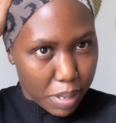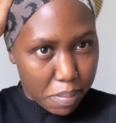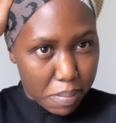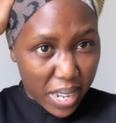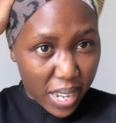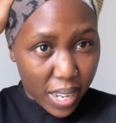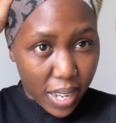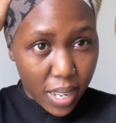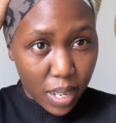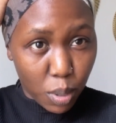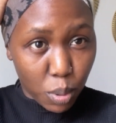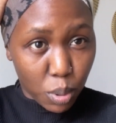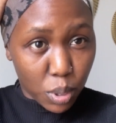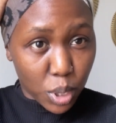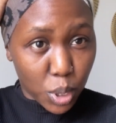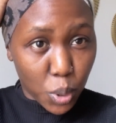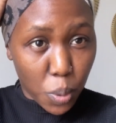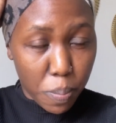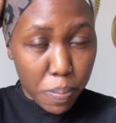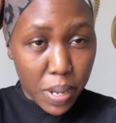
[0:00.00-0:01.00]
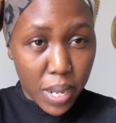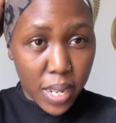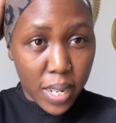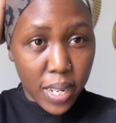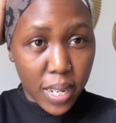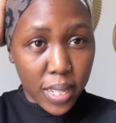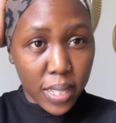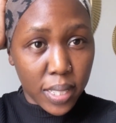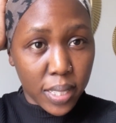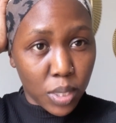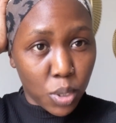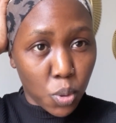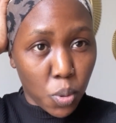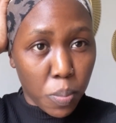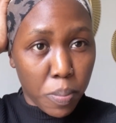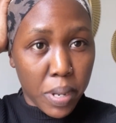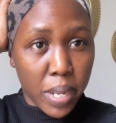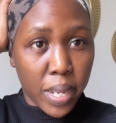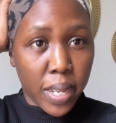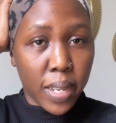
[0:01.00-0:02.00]
my hair looks so bad i didn't
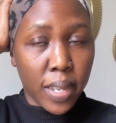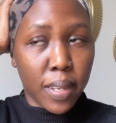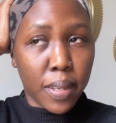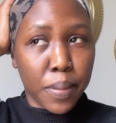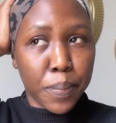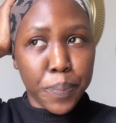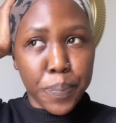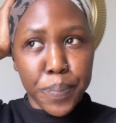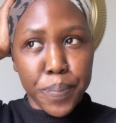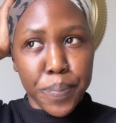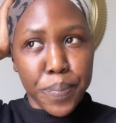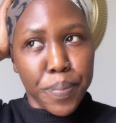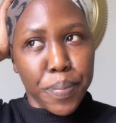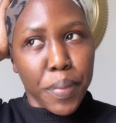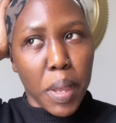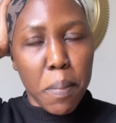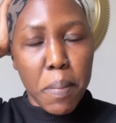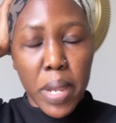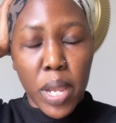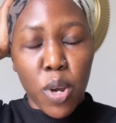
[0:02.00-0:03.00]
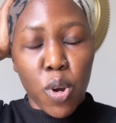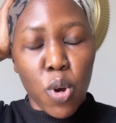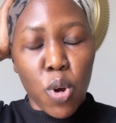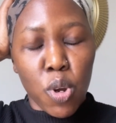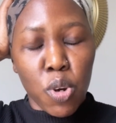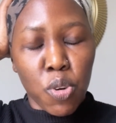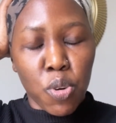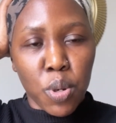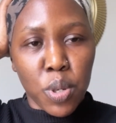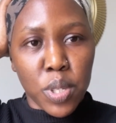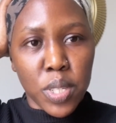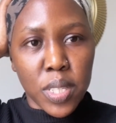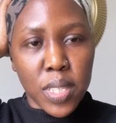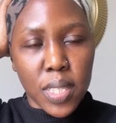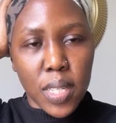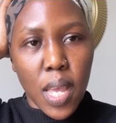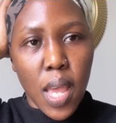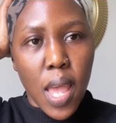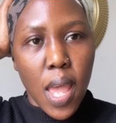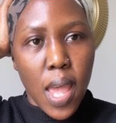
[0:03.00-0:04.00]
do my my
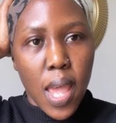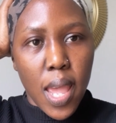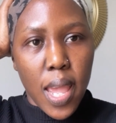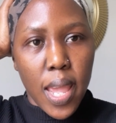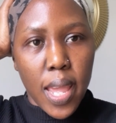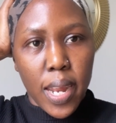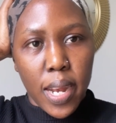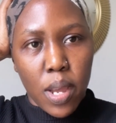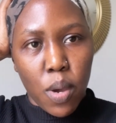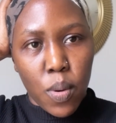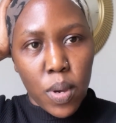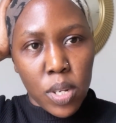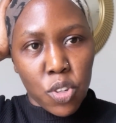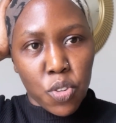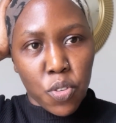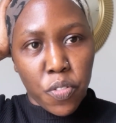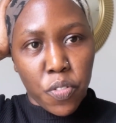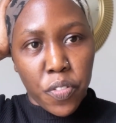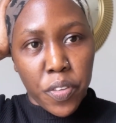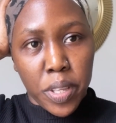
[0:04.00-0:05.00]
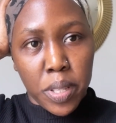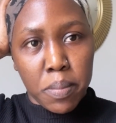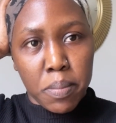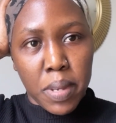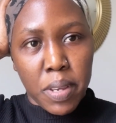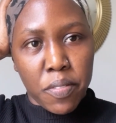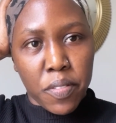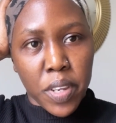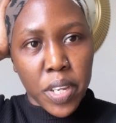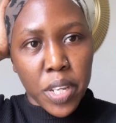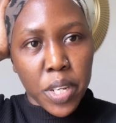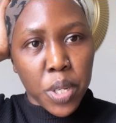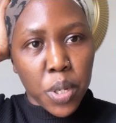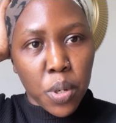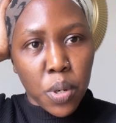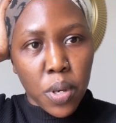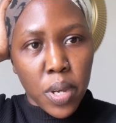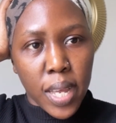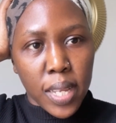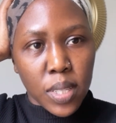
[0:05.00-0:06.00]
cornrows and i want to film a
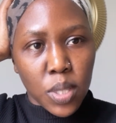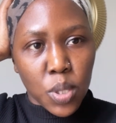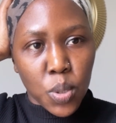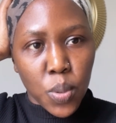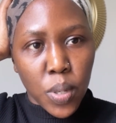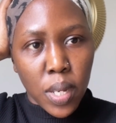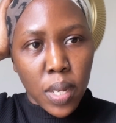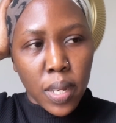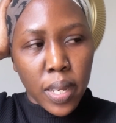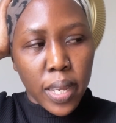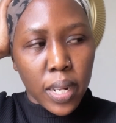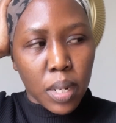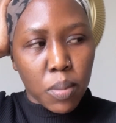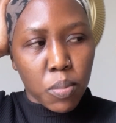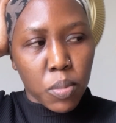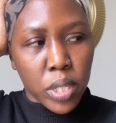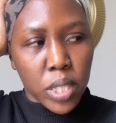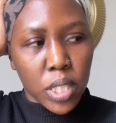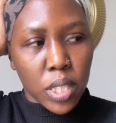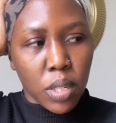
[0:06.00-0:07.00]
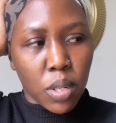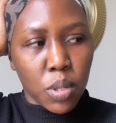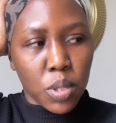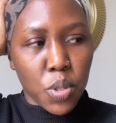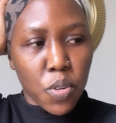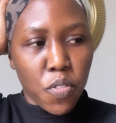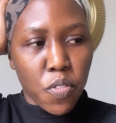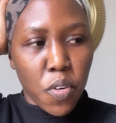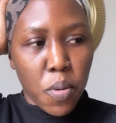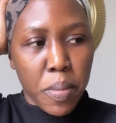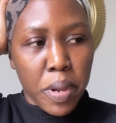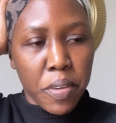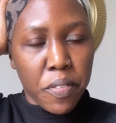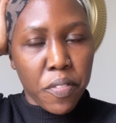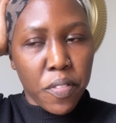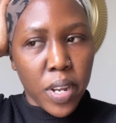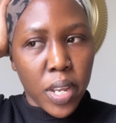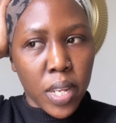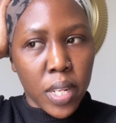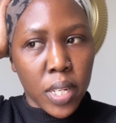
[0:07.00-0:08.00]
video as well and i'm waiting also for my
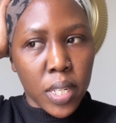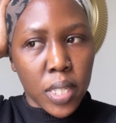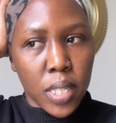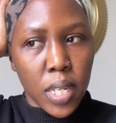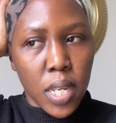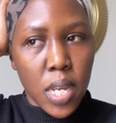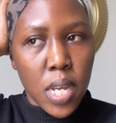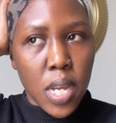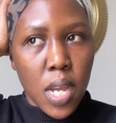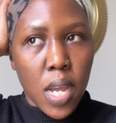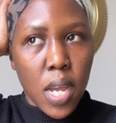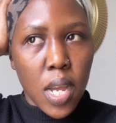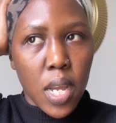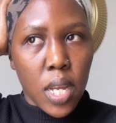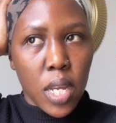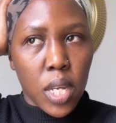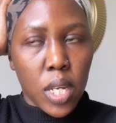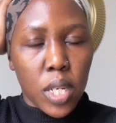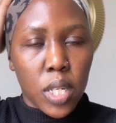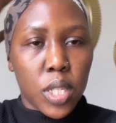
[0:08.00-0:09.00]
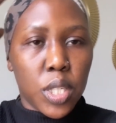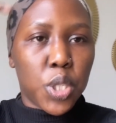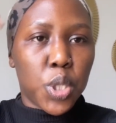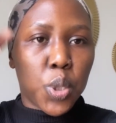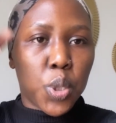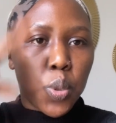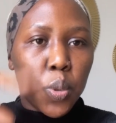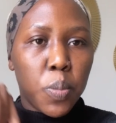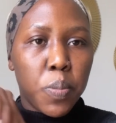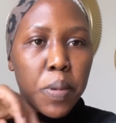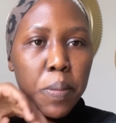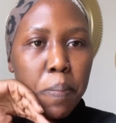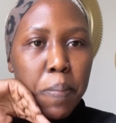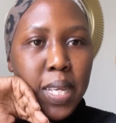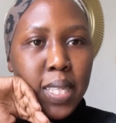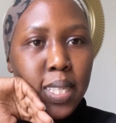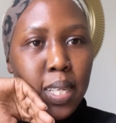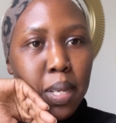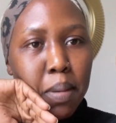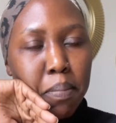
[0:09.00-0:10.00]
friend she'll be
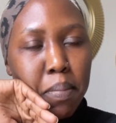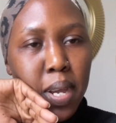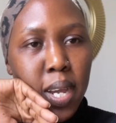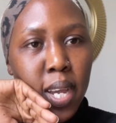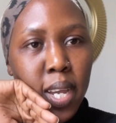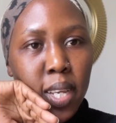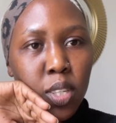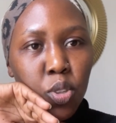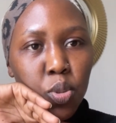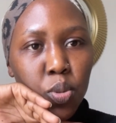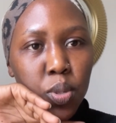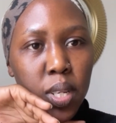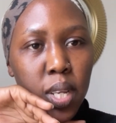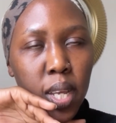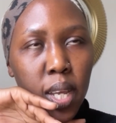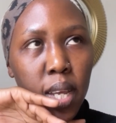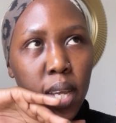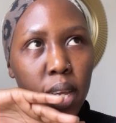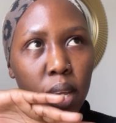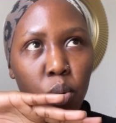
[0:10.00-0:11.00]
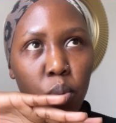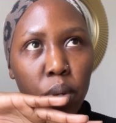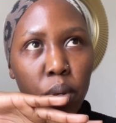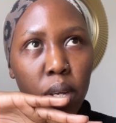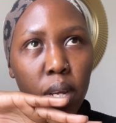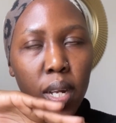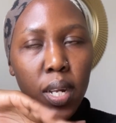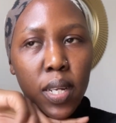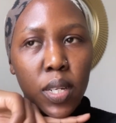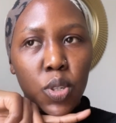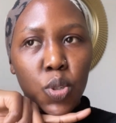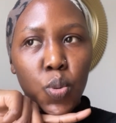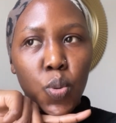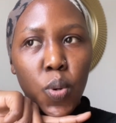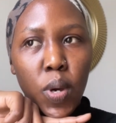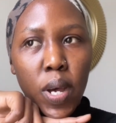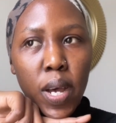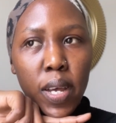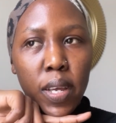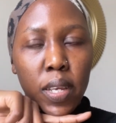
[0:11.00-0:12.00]
passing by today and we're gonna
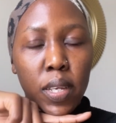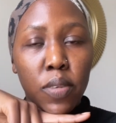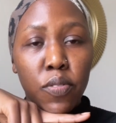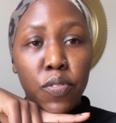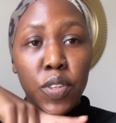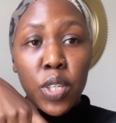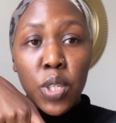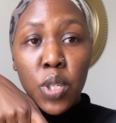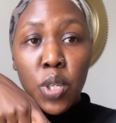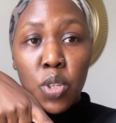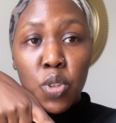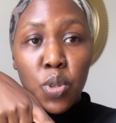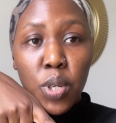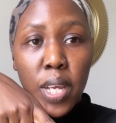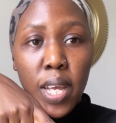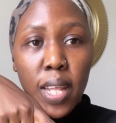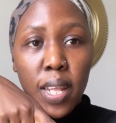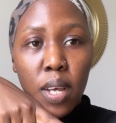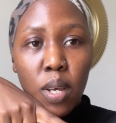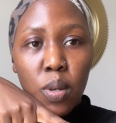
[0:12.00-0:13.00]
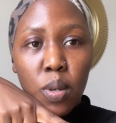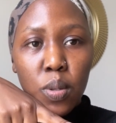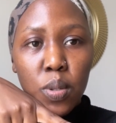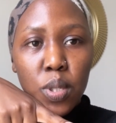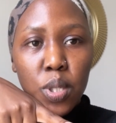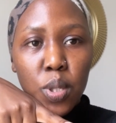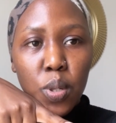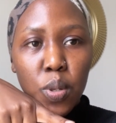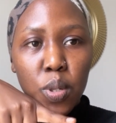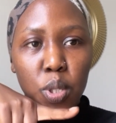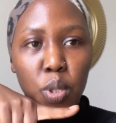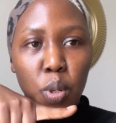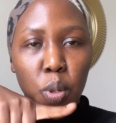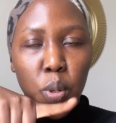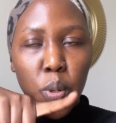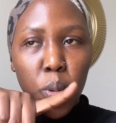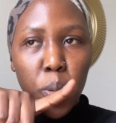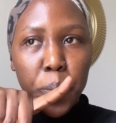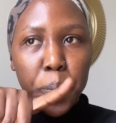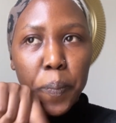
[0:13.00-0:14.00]
do a video together also
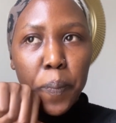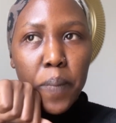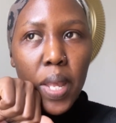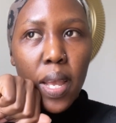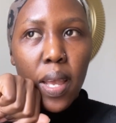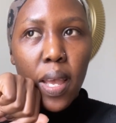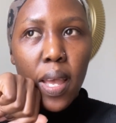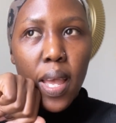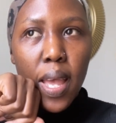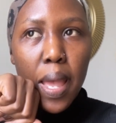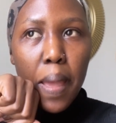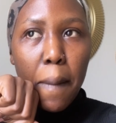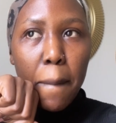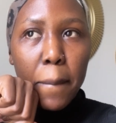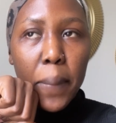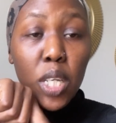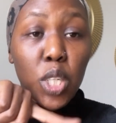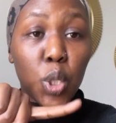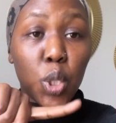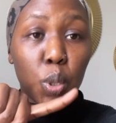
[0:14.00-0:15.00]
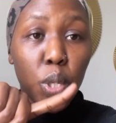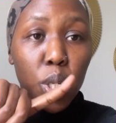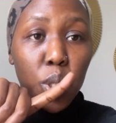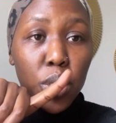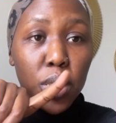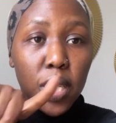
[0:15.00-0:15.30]
so make sure you